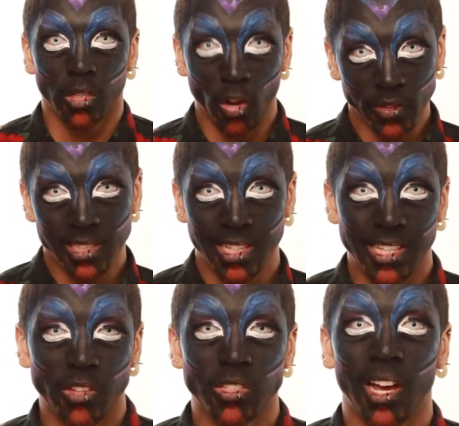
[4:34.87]
Obviously
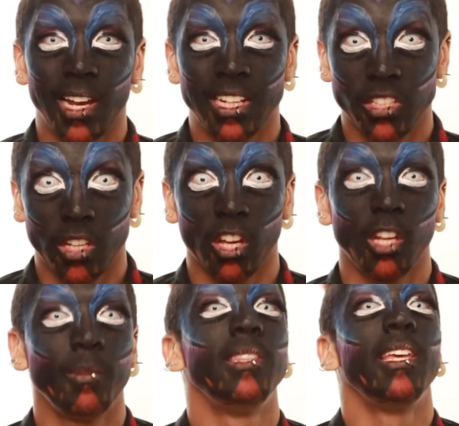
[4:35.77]
those eyelashes aren't
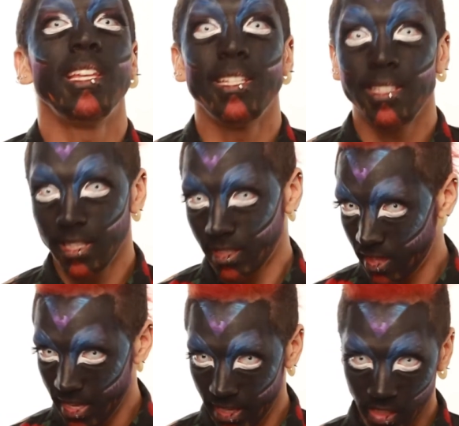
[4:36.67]
going to be the easiest
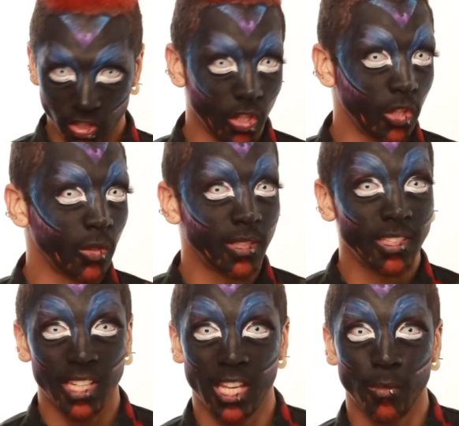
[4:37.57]
thing to
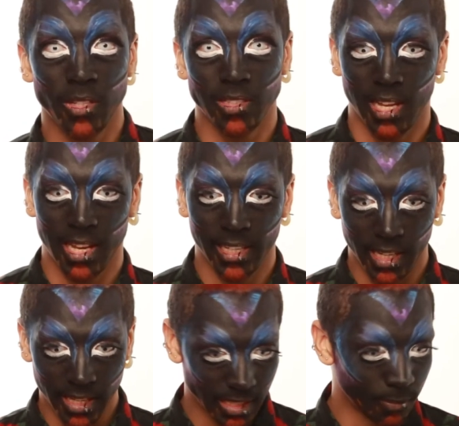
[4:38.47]
see because they're laying
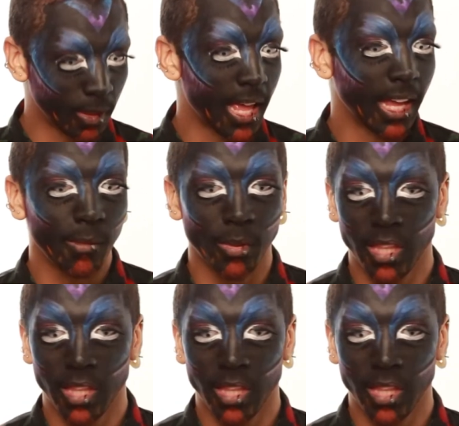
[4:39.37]
against black,